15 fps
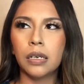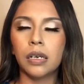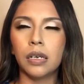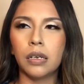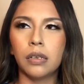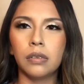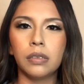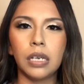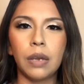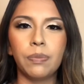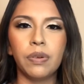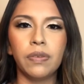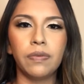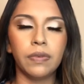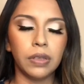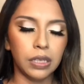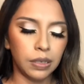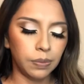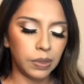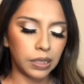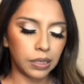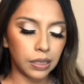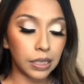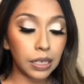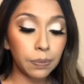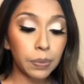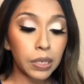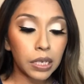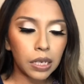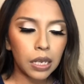type of lip
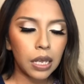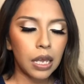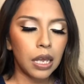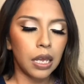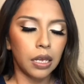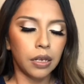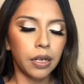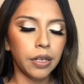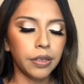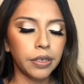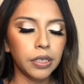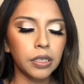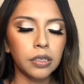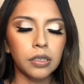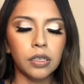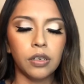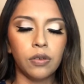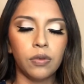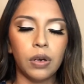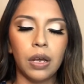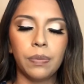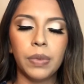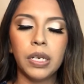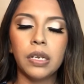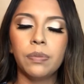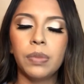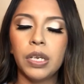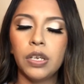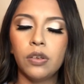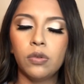color. So I'm gonna be
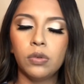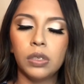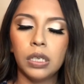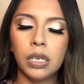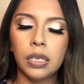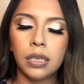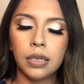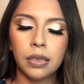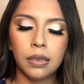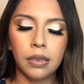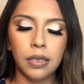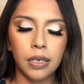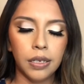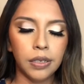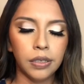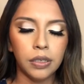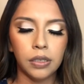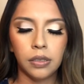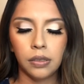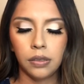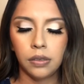using this